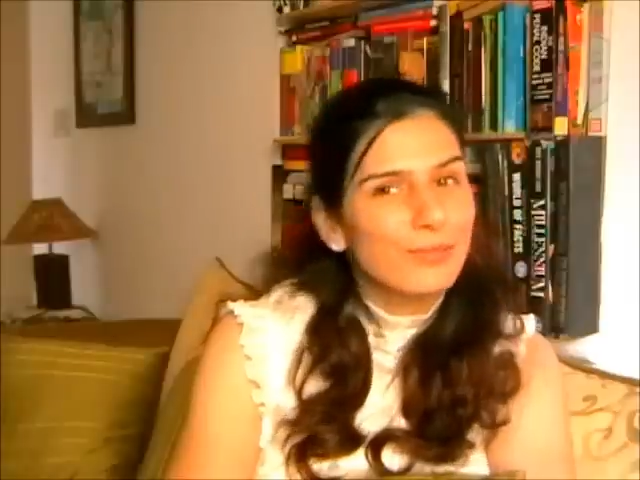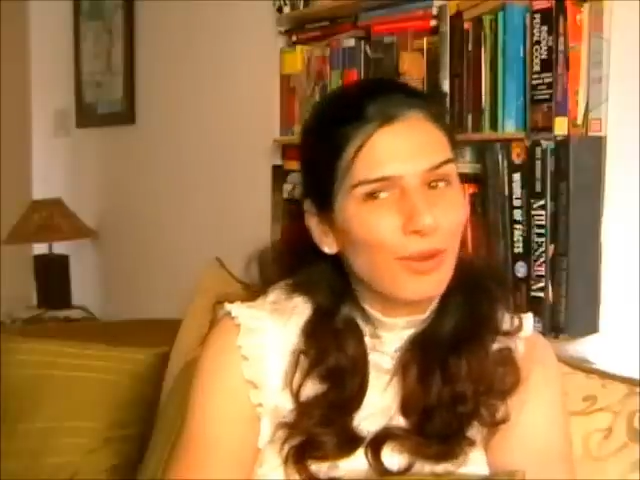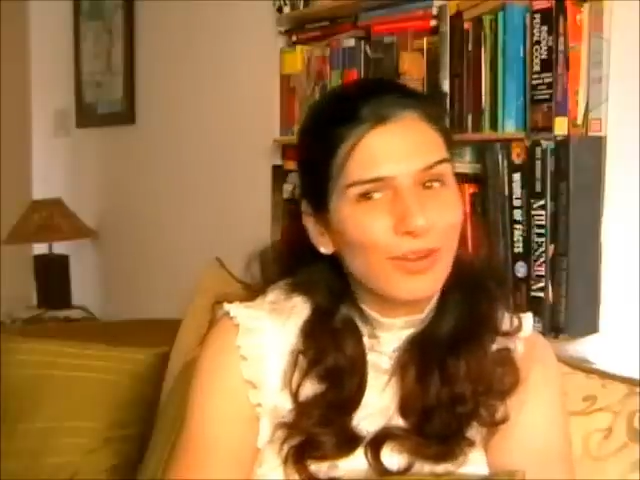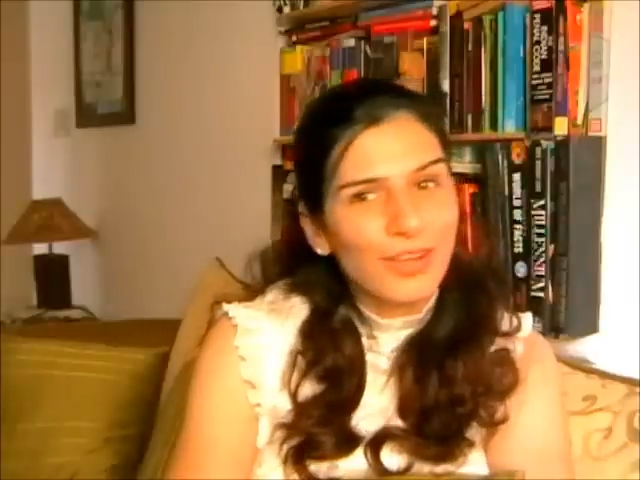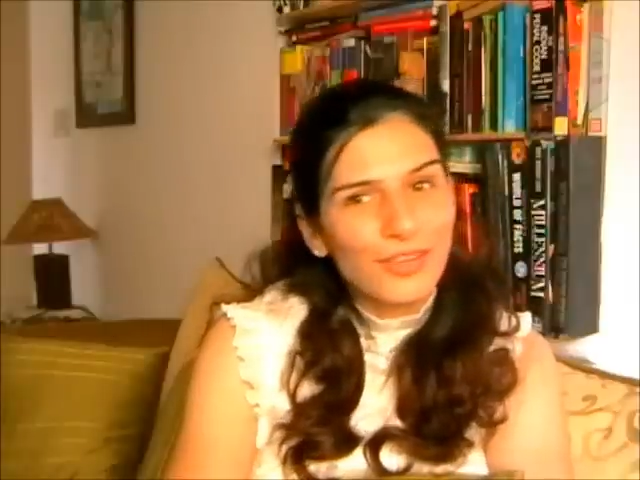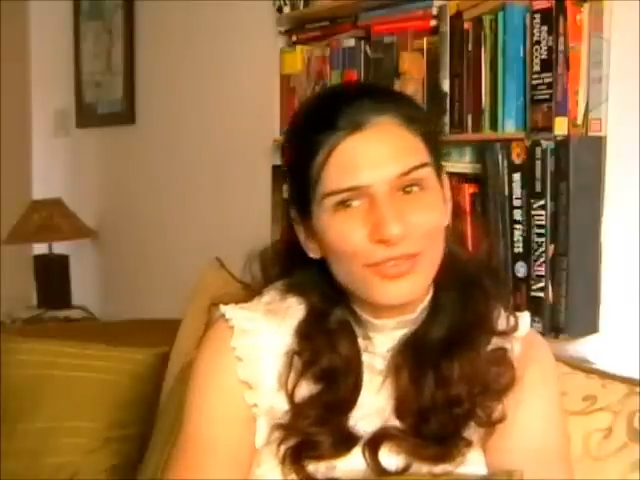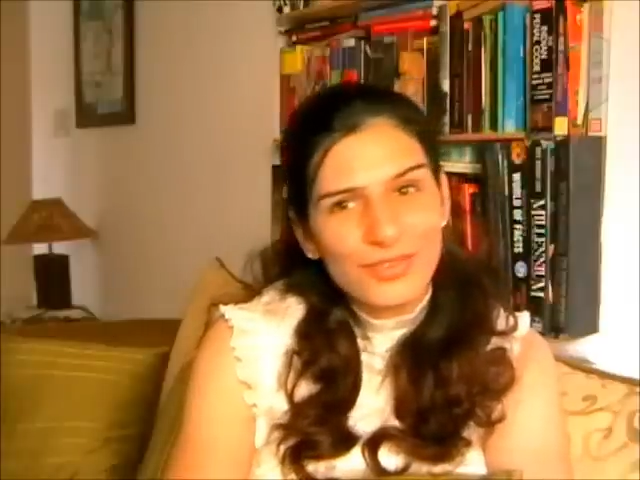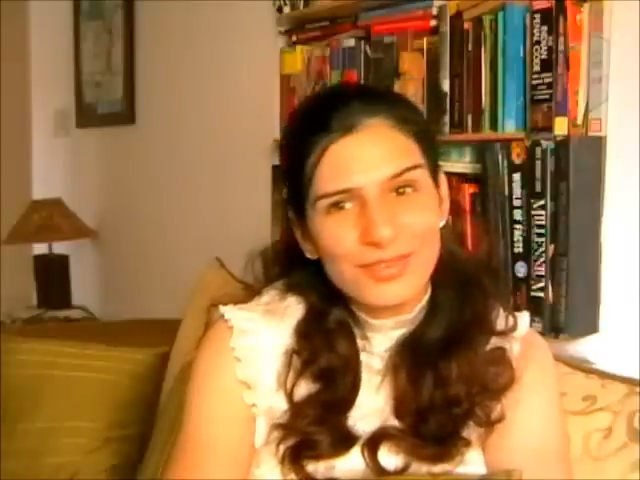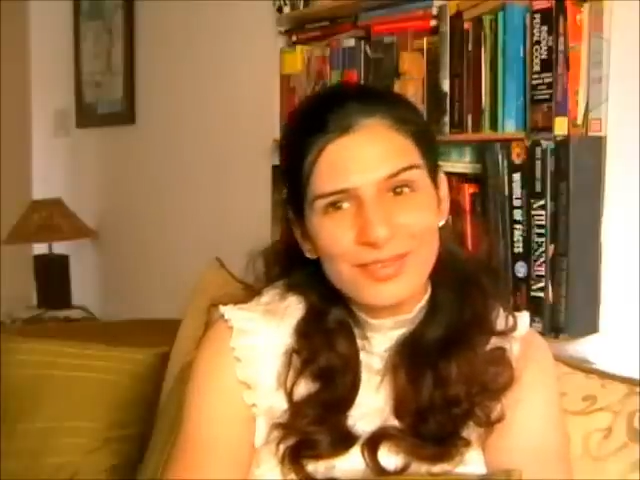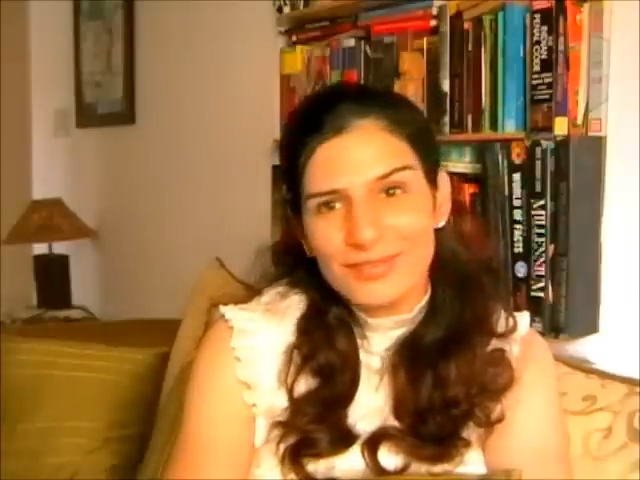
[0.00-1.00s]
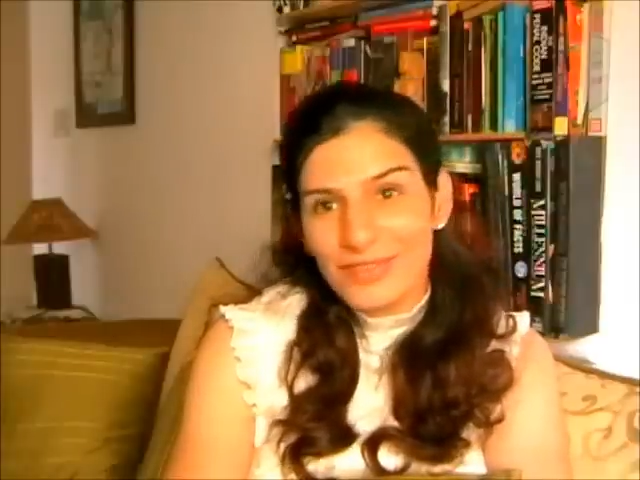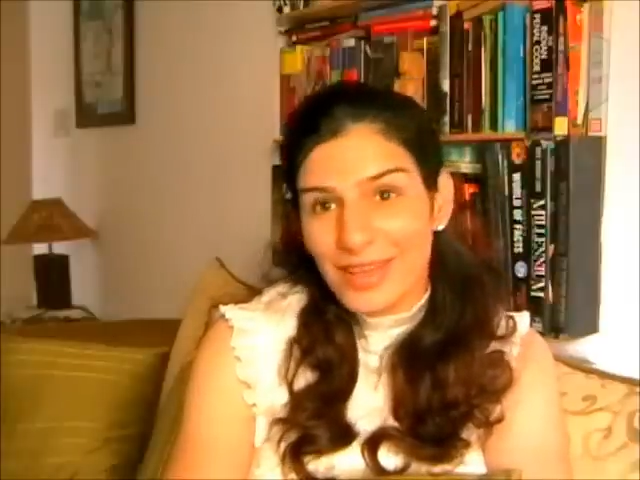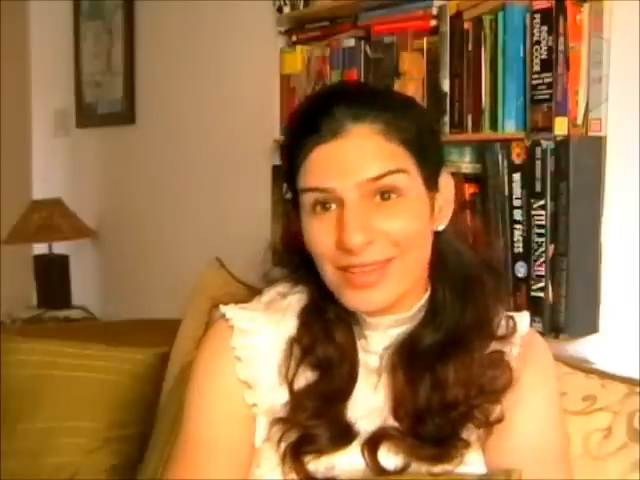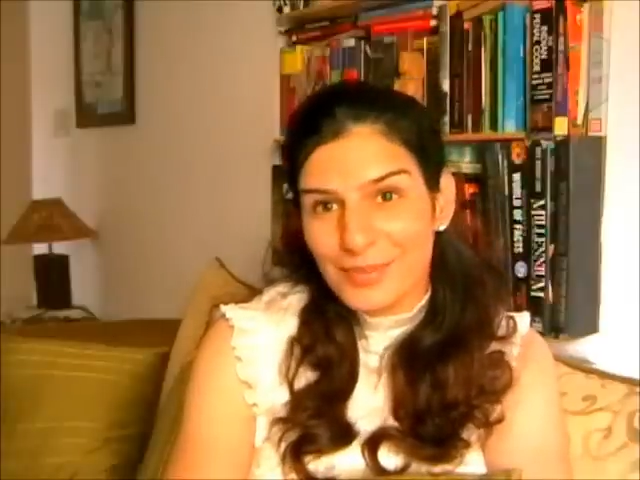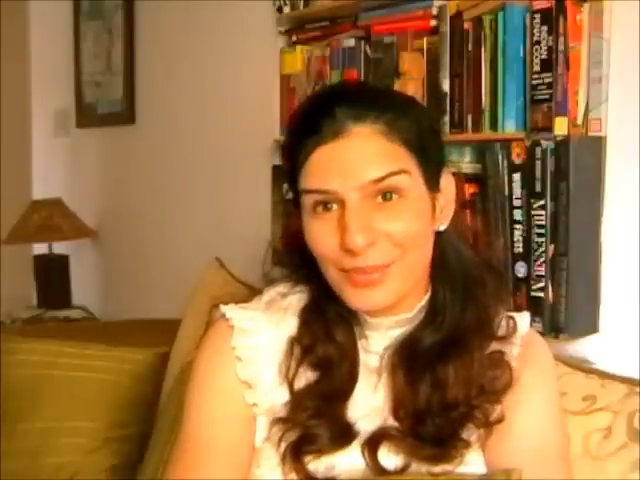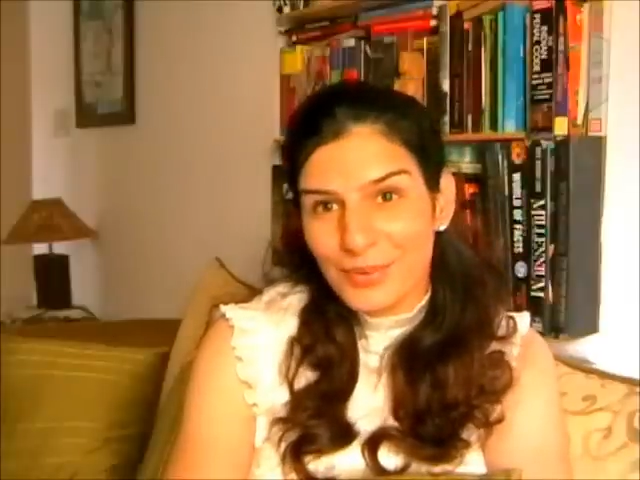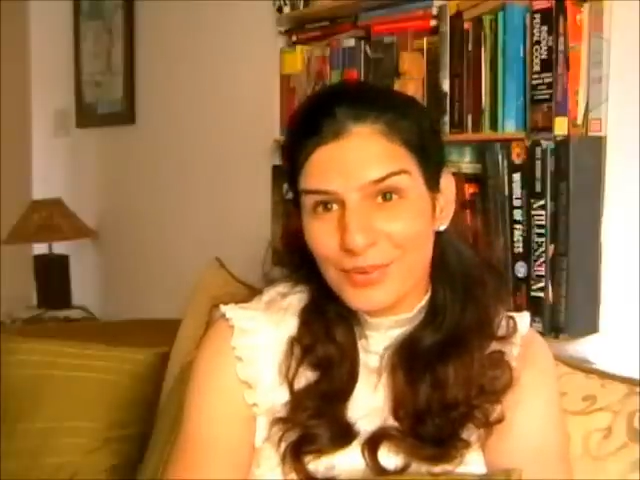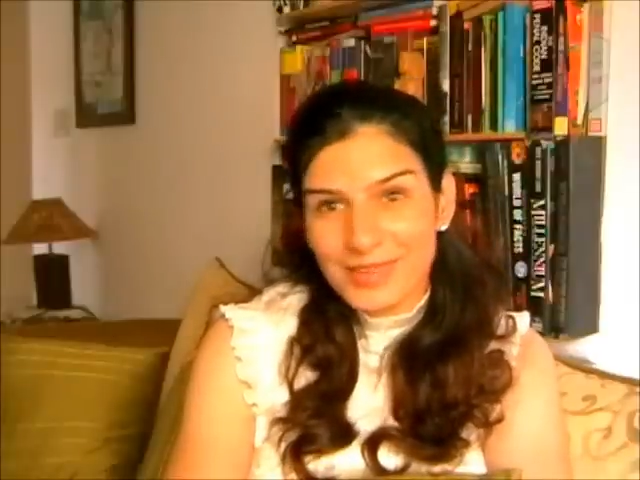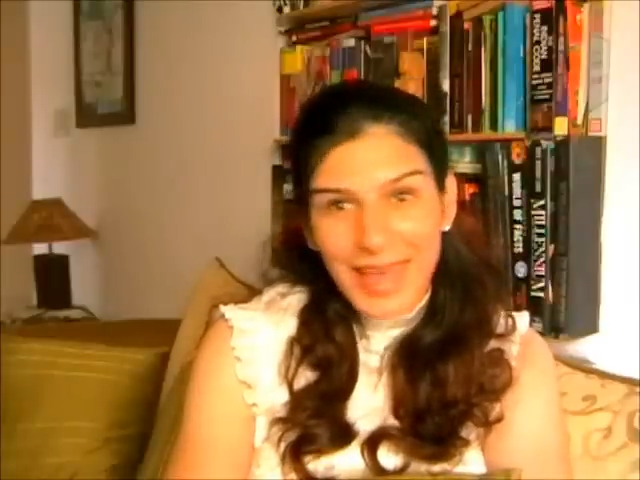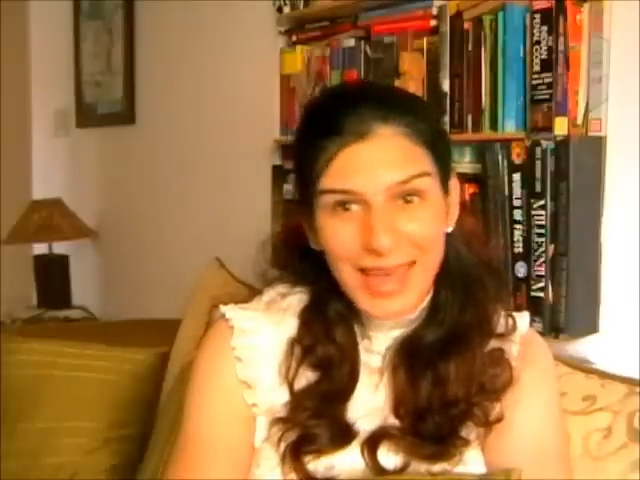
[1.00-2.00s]
mortgages, child
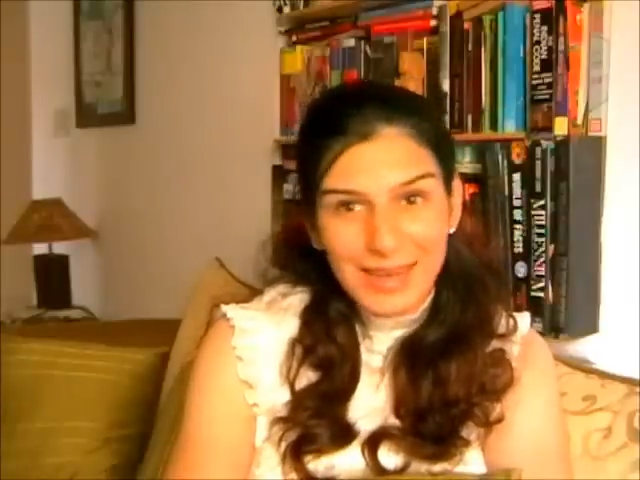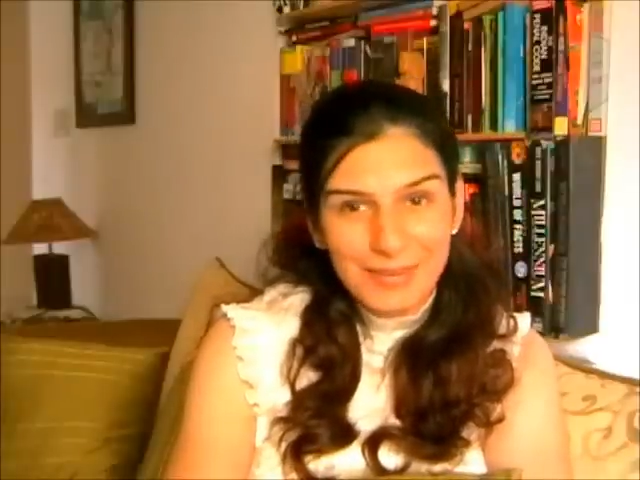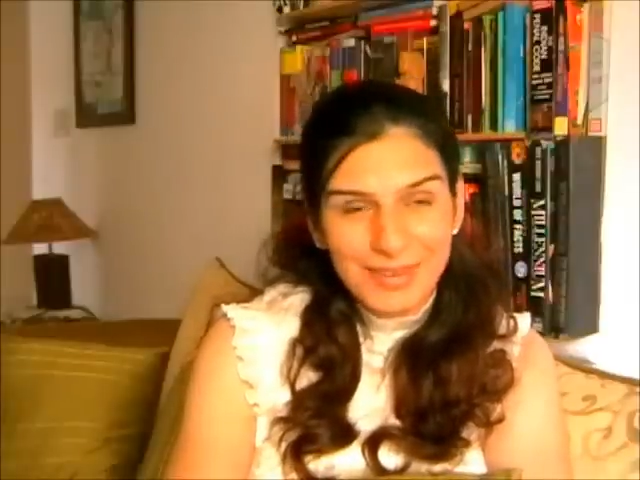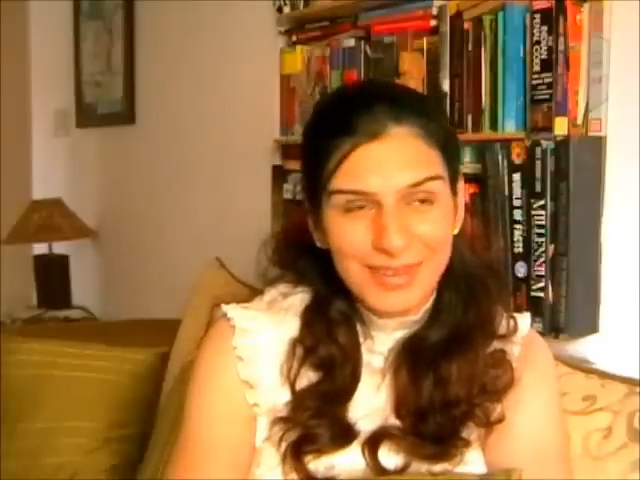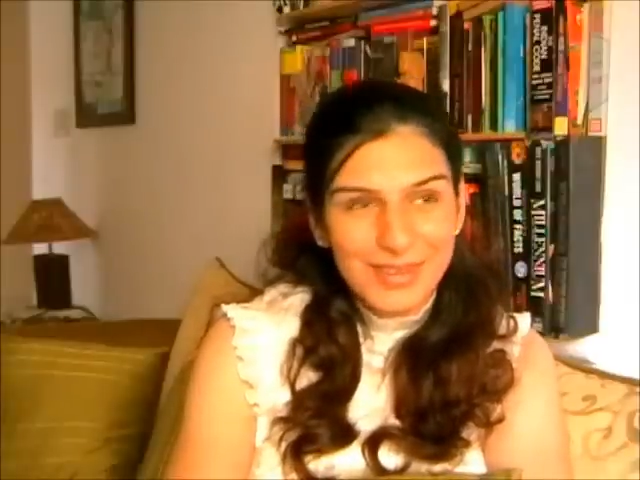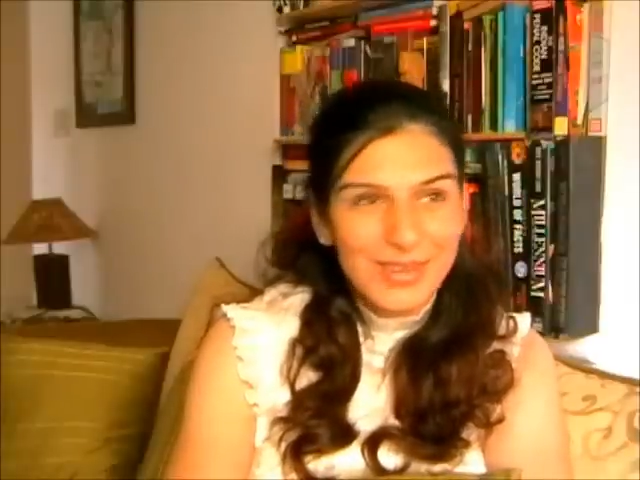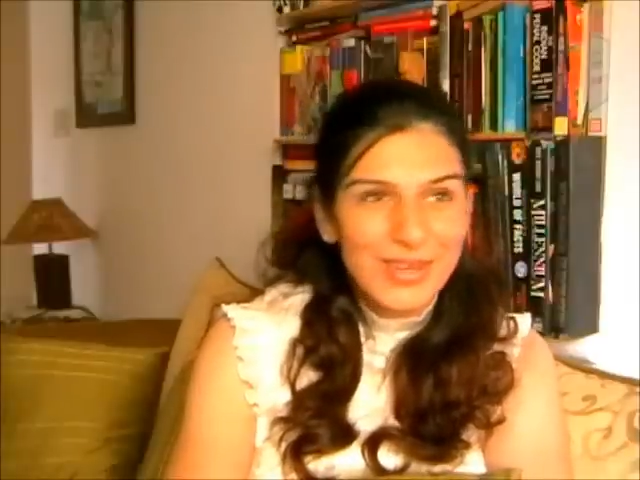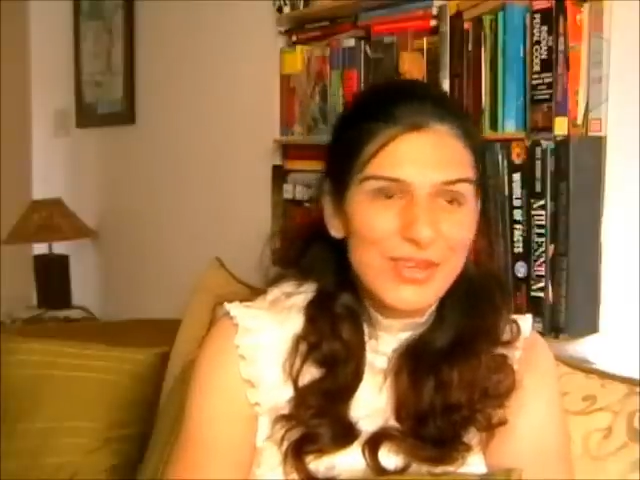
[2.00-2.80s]
support, alimony.